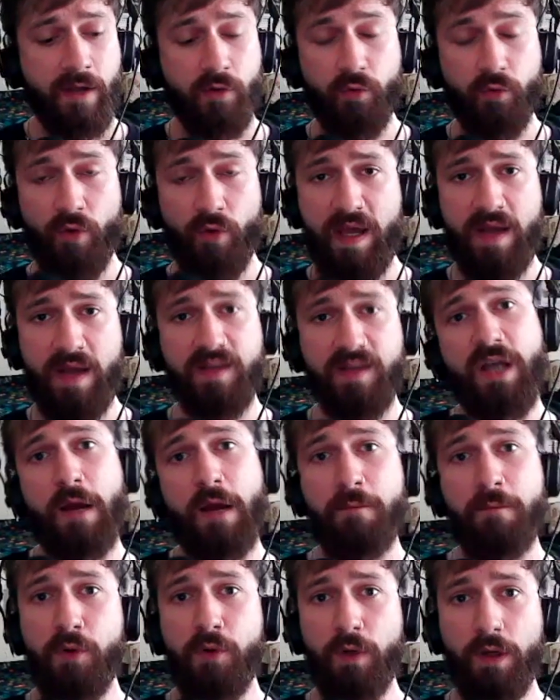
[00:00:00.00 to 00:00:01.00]
Great
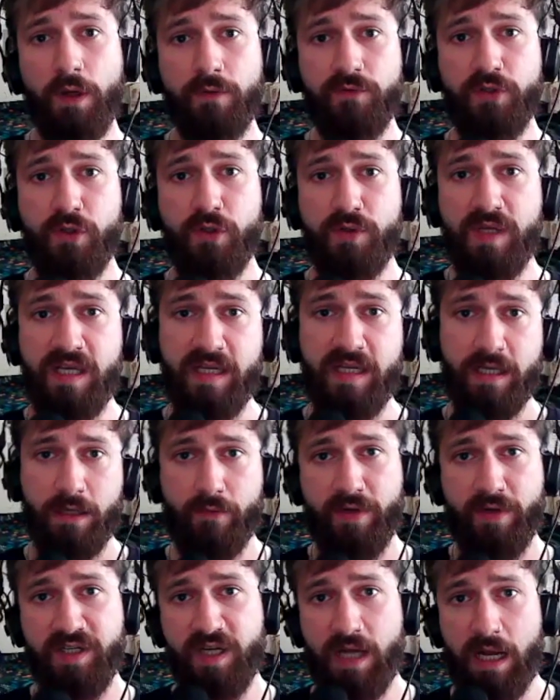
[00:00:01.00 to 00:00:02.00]
example of unique and
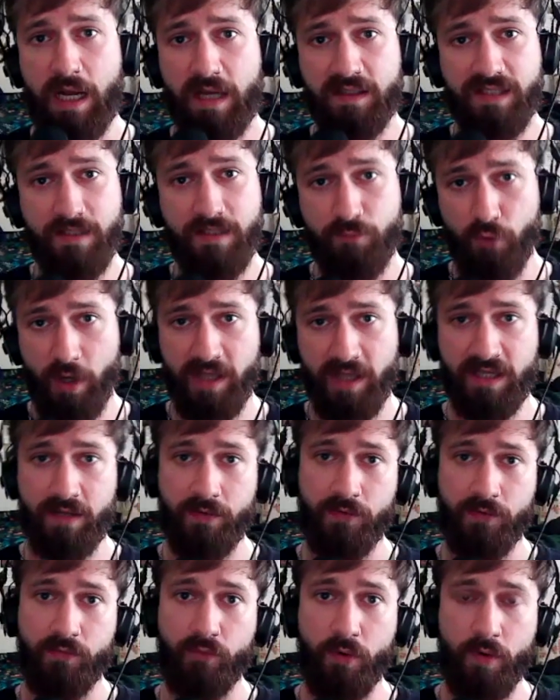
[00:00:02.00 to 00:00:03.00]
originality breaking
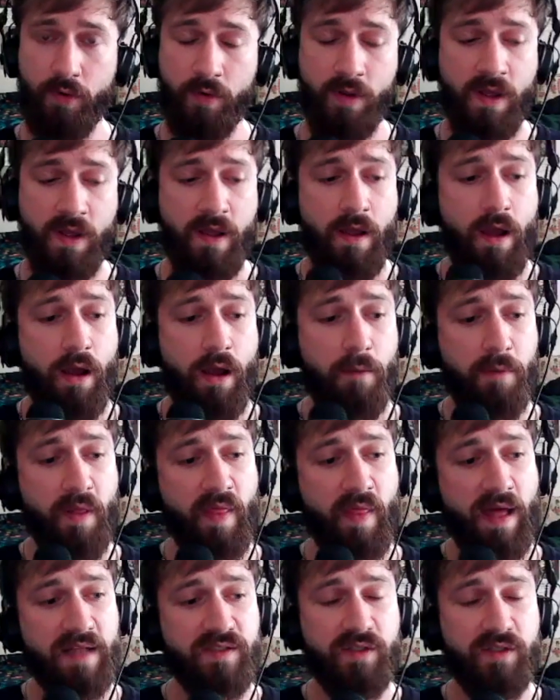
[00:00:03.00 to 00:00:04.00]
through. But
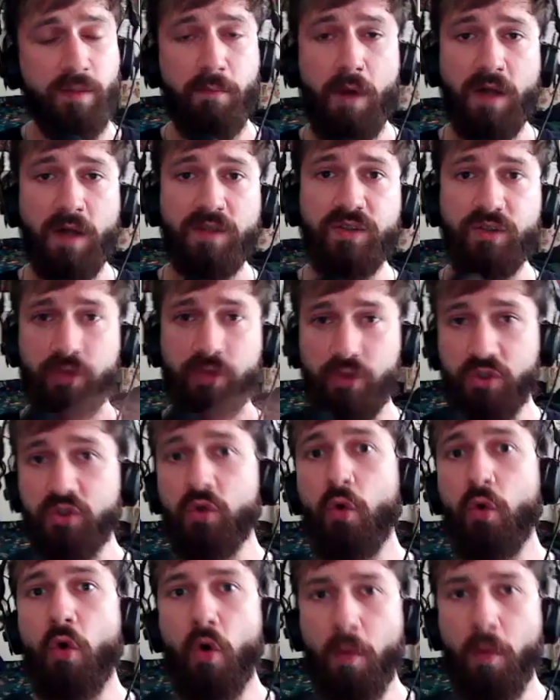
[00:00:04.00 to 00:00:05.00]
that's amongst the
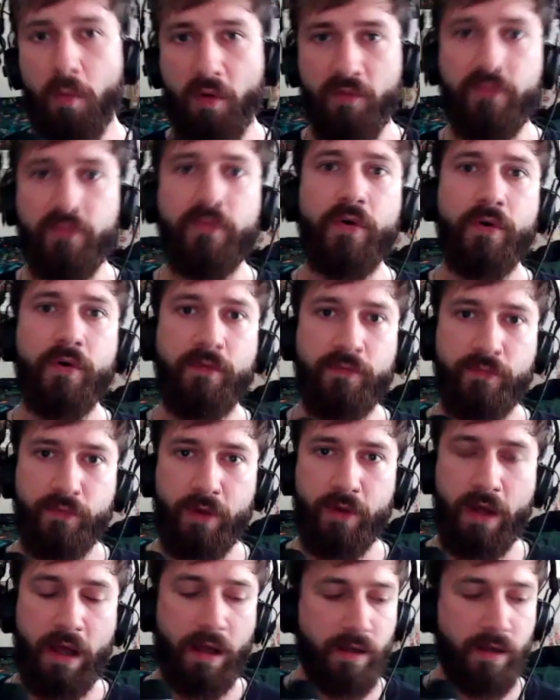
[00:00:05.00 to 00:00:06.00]
storm of
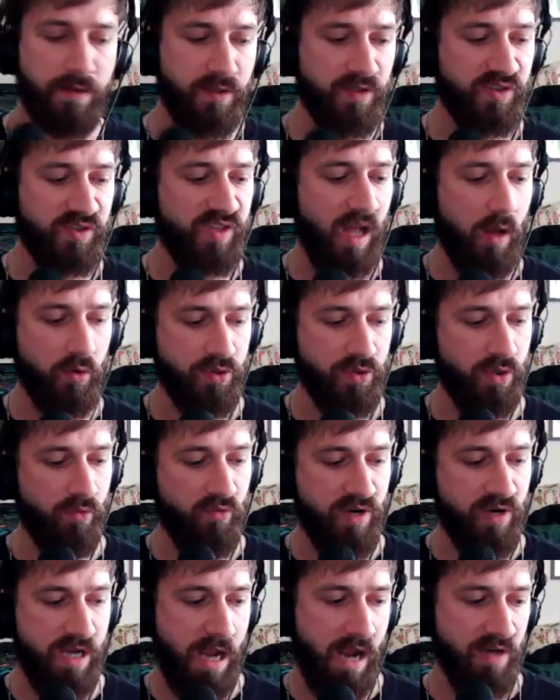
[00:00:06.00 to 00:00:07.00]
nostalgia
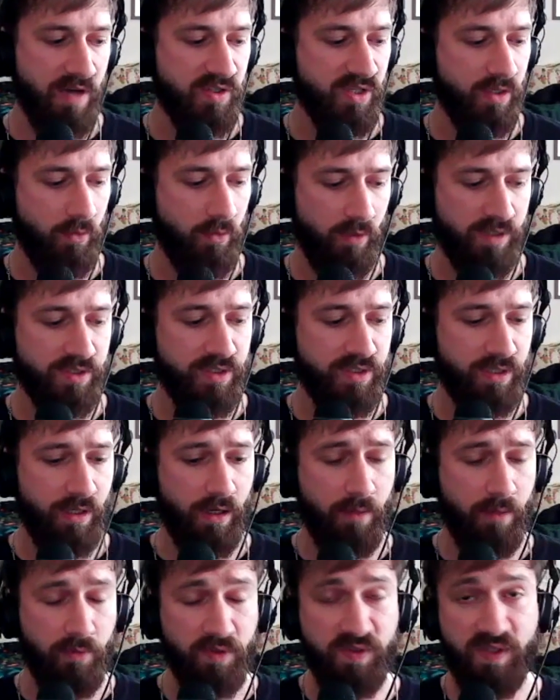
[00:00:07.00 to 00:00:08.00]
rehashing, which
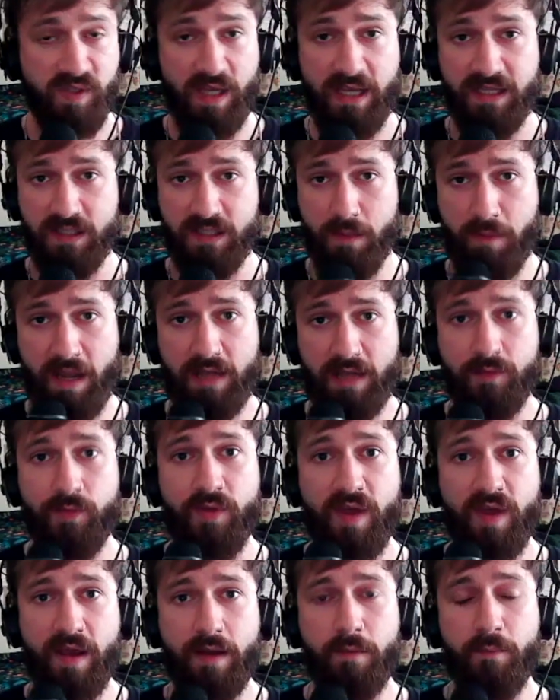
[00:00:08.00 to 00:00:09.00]
I'm not saying is a bad
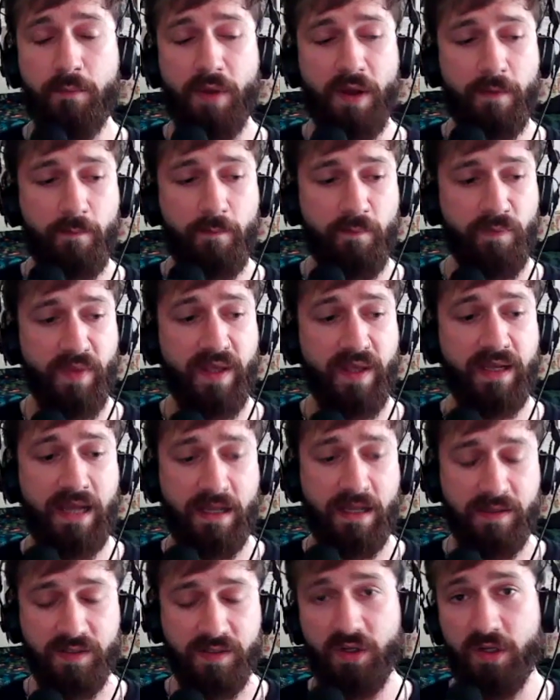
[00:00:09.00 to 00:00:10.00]
thing, but
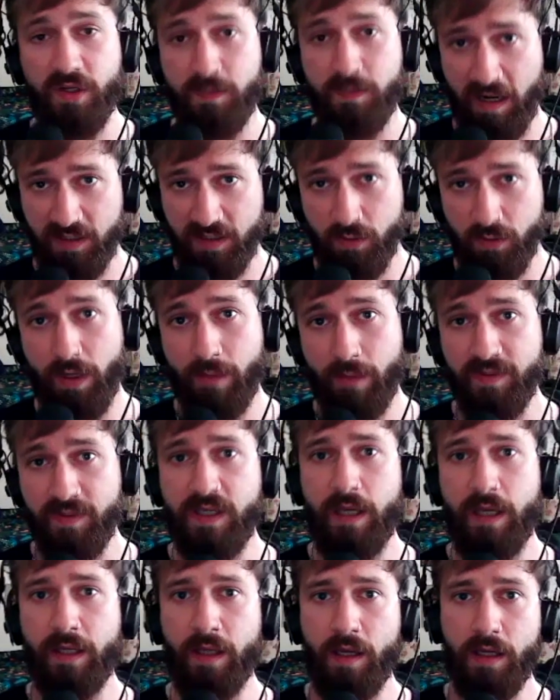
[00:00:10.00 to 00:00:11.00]
again, this goes back to what I was
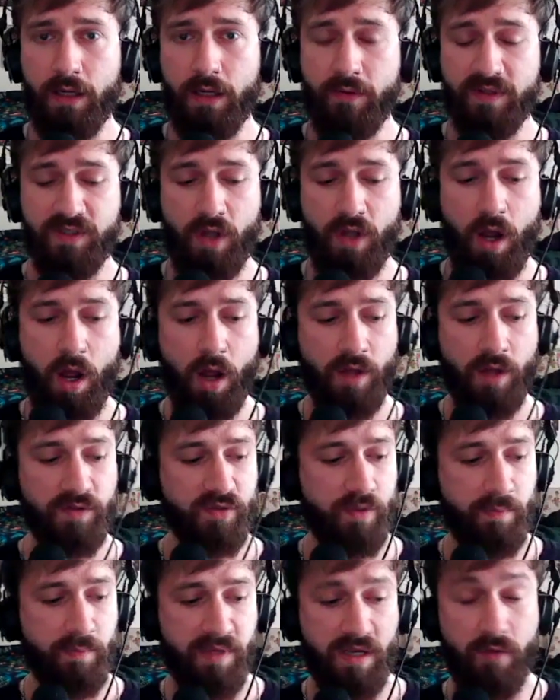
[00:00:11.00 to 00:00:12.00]
saying earlier. It's hard
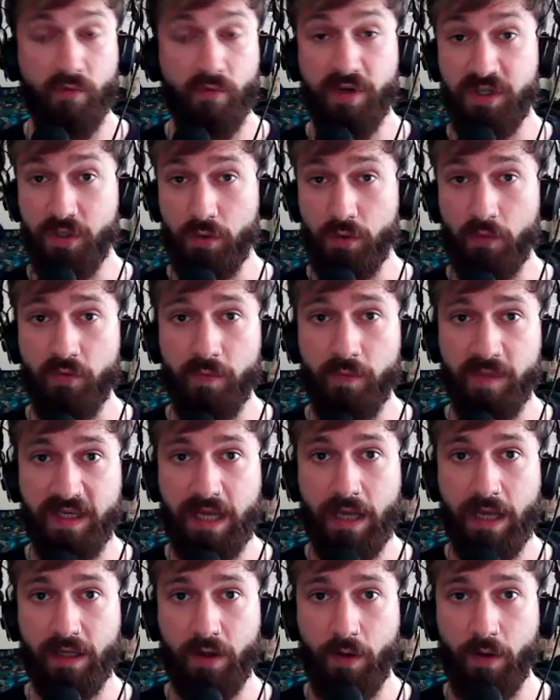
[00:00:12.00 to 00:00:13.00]
to be original from the
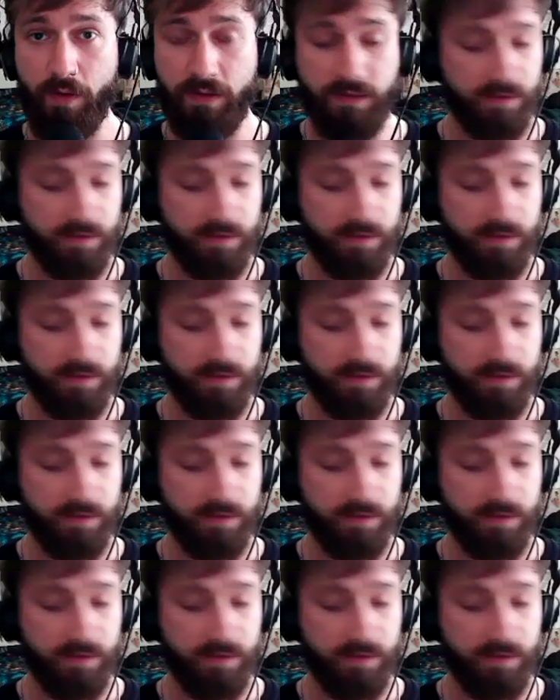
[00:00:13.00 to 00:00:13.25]
get-go.